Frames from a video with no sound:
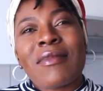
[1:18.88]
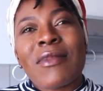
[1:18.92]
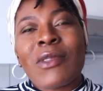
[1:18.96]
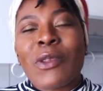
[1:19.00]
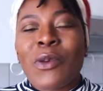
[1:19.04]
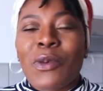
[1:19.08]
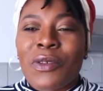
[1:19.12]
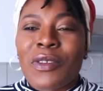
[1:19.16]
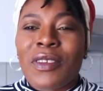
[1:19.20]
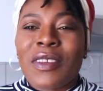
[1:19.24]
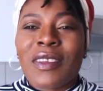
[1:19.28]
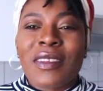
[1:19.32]

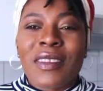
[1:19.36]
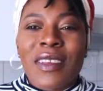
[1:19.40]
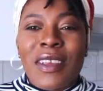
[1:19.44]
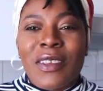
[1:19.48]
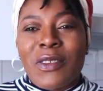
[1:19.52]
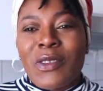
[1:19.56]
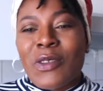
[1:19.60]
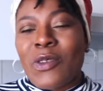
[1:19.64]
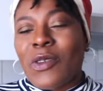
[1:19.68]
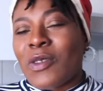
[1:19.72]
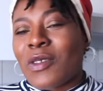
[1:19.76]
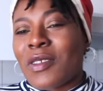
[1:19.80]
no it's a
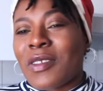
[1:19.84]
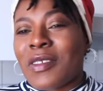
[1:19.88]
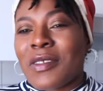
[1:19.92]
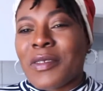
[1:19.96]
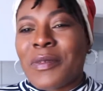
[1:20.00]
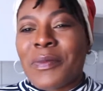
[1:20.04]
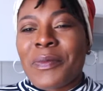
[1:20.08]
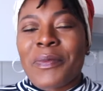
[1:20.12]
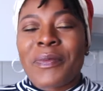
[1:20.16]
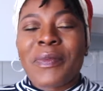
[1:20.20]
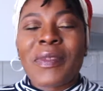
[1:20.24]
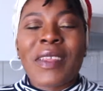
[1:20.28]
sauce
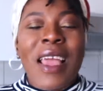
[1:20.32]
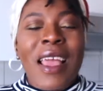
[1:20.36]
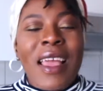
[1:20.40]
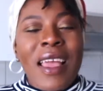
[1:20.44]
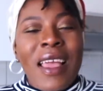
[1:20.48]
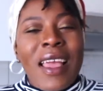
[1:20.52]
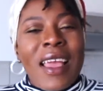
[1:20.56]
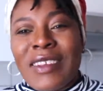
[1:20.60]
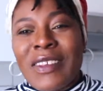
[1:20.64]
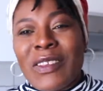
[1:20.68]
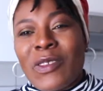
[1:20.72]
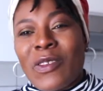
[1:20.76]

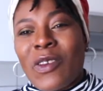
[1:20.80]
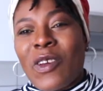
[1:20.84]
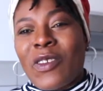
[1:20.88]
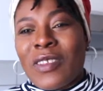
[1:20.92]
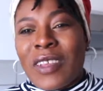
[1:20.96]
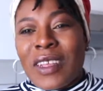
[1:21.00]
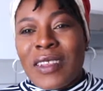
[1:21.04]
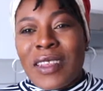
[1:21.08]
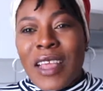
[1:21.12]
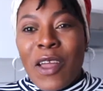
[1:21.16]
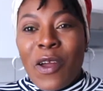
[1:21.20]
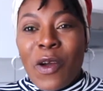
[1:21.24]
the sauce
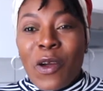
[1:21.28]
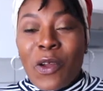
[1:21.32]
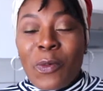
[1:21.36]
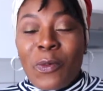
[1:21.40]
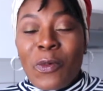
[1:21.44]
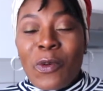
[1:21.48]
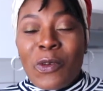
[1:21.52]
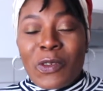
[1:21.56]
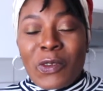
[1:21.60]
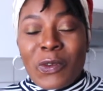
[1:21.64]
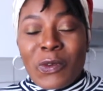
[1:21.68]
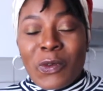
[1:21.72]
that i
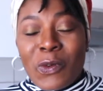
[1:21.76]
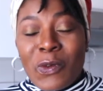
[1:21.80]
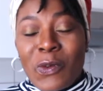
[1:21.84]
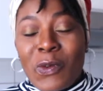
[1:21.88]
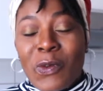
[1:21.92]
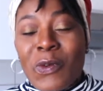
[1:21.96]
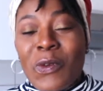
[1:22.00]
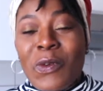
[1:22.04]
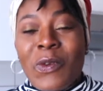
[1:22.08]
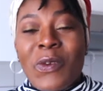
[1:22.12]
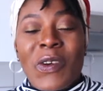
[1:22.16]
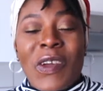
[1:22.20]
almost
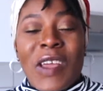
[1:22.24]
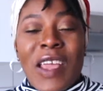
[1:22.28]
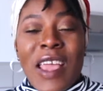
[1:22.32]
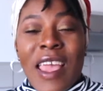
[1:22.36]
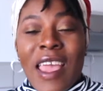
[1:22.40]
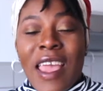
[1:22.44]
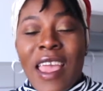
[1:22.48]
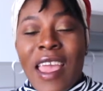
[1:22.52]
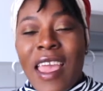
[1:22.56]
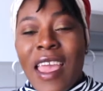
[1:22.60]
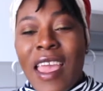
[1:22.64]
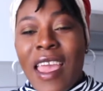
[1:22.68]
cook
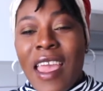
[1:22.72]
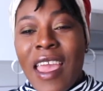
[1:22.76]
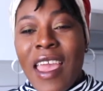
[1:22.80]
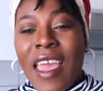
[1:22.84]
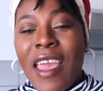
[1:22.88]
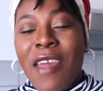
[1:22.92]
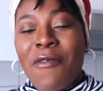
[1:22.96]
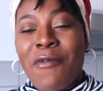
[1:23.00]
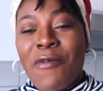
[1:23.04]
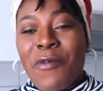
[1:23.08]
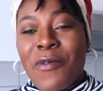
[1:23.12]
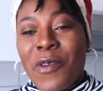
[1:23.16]

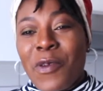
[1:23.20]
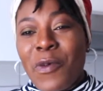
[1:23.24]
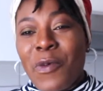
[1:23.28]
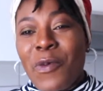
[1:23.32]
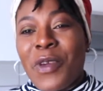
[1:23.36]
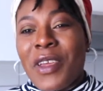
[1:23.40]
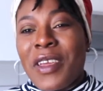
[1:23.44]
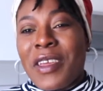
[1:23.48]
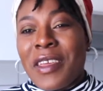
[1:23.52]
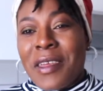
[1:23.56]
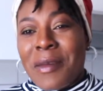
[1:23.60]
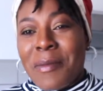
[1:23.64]
every
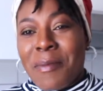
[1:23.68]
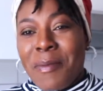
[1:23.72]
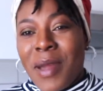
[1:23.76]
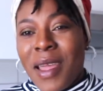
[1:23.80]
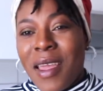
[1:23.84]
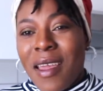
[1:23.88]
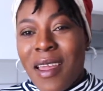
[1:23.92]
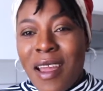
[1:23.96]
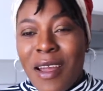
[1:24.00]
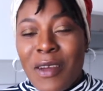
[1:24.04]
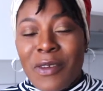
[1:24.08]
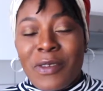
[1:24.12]
week in
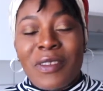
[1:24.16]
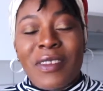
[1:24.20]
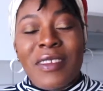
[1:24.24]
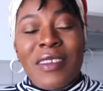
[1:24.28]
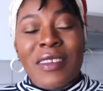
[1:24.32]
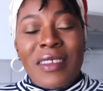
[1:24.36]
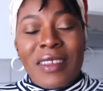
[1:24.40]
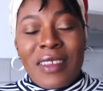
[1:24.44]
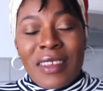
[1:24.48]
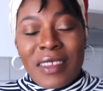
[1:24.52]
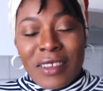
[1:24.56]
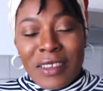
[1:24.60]
my house
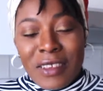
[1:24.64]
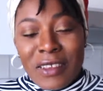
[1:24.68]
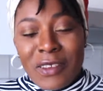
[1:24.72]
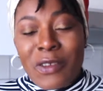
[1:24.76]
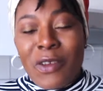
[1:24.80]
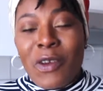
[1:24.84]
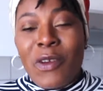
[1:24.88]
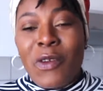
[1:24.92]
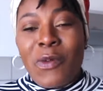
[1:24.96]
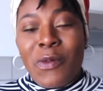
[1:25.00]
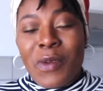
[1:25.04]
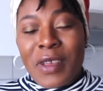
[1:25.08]
it
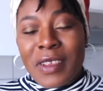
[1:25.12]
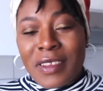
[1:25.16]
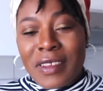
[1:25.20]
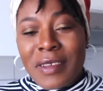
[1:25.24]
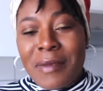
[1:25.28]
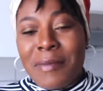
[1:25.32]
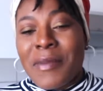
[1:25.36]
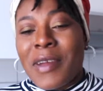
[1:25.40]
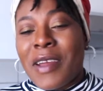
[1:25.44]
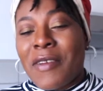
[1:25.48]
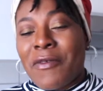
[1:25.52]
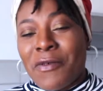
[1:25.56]
is always
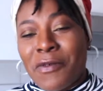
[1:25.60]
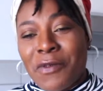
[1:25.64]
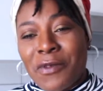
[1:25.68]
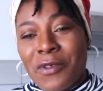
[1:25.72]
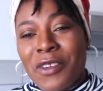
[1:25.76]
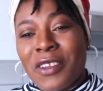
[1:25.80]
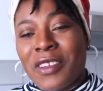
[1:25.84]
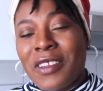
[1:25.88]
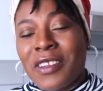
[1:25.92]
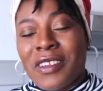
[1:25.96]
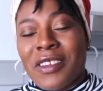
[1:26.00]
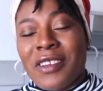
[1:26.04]
in my
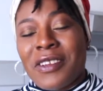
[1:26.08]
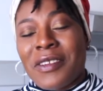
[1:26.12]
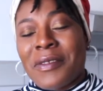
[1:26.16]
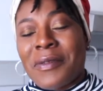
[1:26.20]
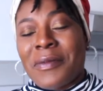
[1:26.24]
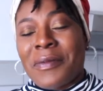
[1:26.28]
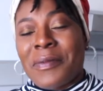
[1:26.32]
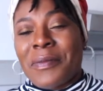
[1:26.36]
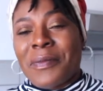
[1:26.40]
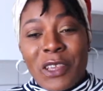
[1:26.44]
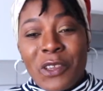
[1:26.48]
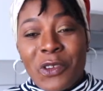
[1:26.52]
fridge
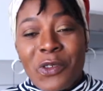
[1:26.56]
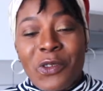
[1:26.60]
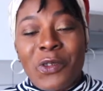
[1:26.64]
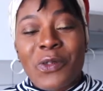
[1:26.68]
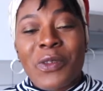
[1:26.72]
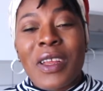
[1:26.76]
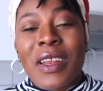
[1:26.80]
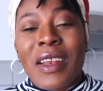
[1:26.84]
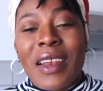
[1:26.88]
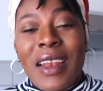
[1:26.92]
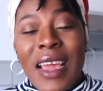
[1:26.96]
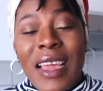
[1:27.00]

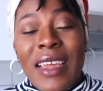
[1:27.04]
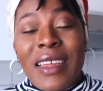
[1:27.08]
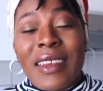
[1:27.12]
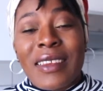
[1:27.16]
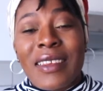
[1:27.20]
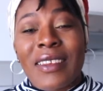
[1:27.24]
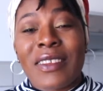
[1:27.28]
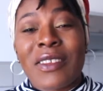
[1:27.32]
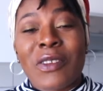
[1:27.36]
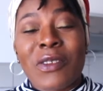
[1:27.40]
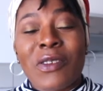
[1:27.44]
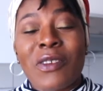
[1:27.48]
children like
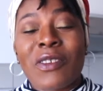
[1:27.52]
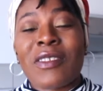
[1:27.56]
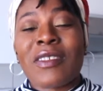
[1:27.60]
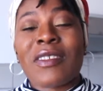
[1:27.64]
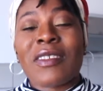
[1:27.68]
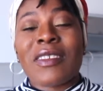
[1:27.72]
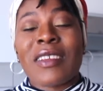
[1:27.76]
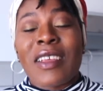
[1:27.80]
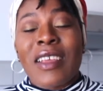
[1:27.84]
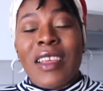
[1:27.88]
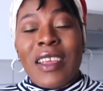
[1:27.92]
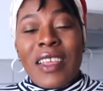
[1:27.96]
this
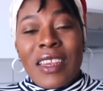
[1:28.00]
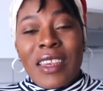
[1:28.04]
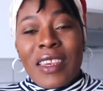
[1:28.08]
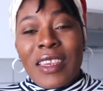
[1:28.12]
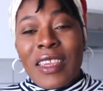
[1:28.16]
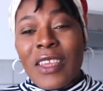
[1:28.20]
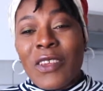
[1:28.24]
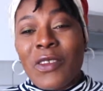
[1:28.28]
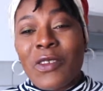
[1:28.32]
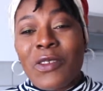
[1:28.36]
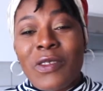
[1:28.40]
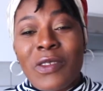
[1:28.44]
sauce
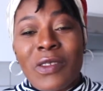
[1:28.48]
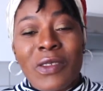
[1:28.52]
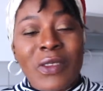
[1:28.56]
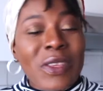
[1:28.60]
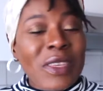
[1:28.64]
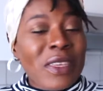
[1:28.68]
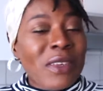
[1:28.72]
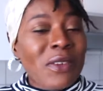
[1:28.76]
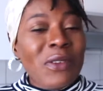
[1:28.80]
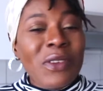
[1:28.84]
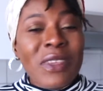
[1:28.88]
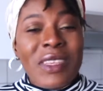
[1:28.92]
they use it
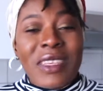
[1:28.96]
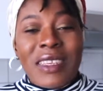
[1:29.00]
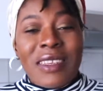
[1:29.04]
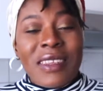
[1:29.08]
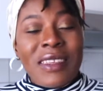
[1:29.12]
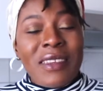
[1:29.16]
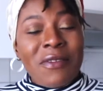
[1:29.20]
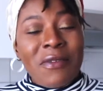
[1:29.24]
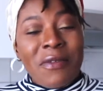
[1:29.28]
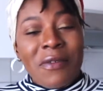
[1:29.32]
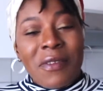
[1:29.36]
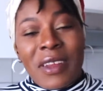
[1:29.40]
to eat
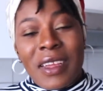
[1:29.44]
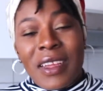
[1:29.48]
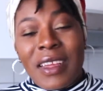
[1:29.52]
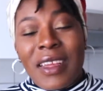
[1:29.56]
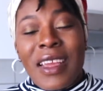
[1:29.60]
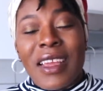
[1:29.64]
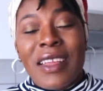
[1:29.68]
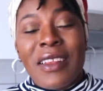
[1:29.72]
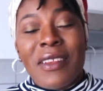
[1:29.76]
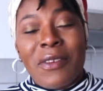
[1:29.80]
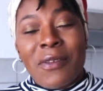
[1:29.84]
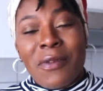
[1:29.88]
different
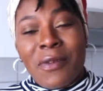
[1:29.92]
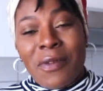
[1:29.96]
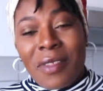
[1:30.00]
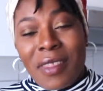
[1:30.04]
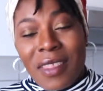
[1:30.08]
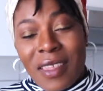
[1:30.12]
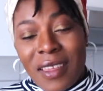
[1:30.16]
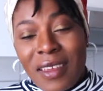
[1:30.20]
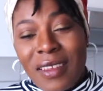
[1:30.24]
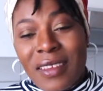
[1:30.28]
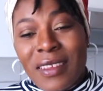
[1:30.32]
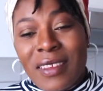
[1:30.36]
kind of
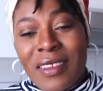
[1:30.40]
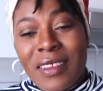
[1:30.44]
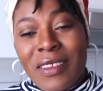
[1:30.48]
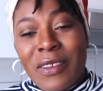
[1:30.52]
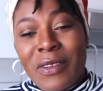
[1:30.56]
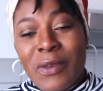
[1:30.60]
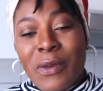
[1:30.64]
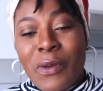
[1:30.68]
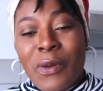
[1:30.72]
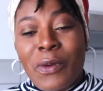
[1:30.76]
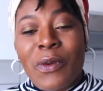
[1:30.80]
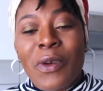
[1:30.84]
things.
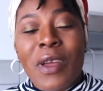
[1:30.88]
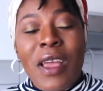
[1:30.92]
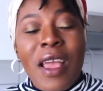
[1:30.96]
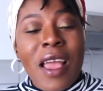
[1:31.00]
So,